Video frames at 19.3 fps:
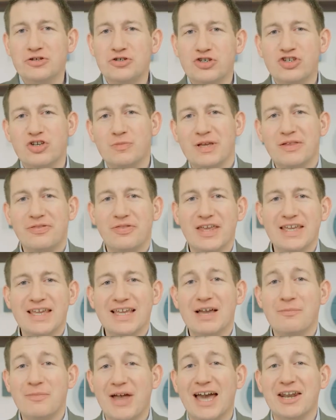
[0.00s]
Should you be
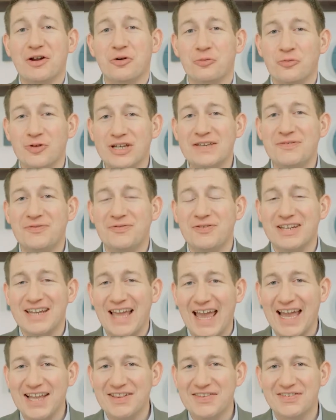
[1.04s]
thinking about a
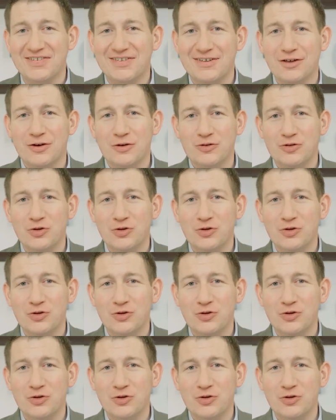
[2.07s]
refinance?